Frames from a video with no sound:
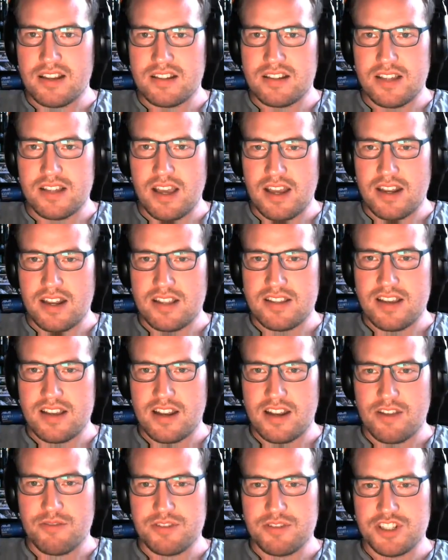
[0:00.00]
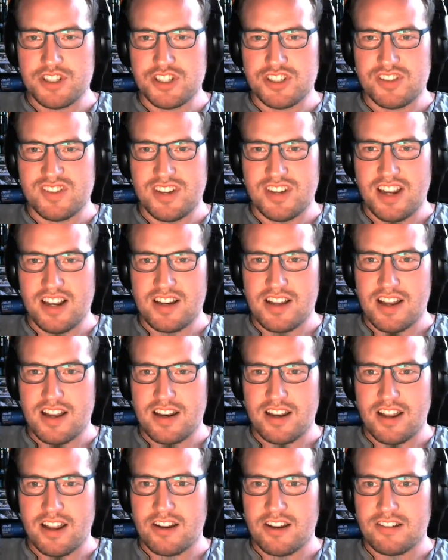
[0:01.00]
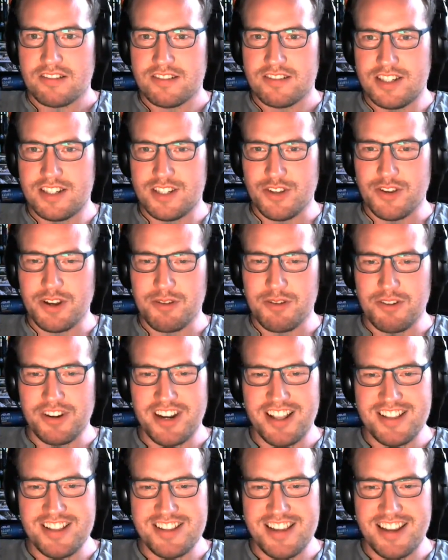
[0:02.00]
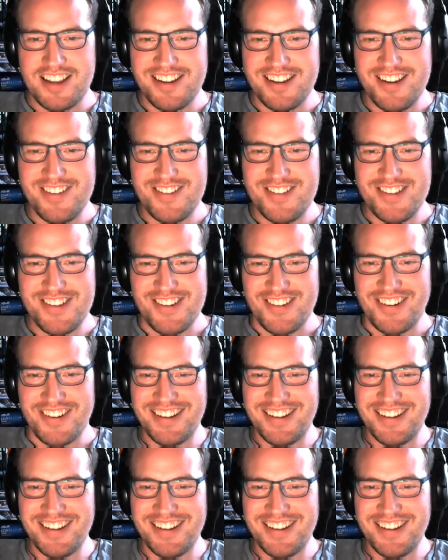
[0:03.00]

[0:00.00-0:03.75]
yeah, Nintendo was just Nintendo doing what Nintendo do.